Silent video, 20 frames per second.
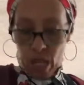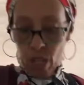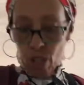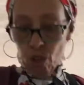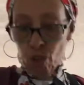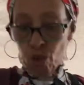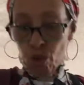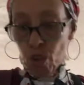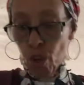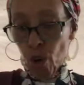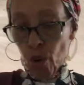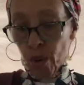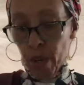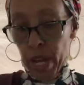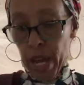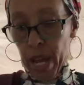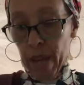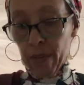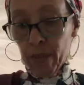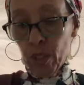You don't
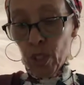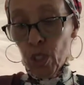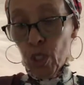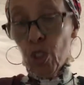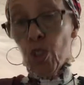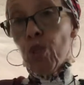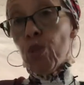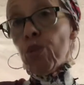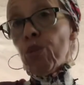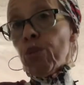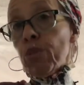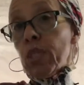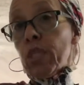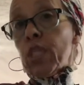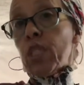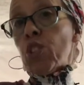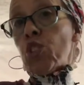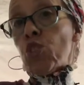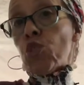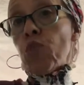have to use
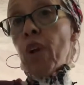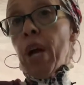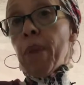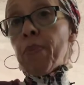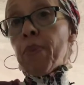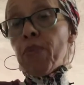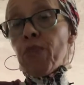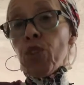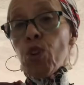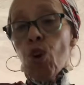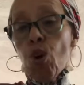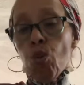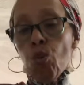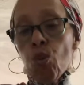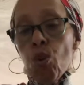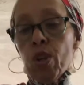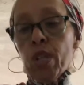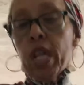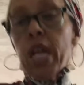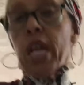the strap if you don't want.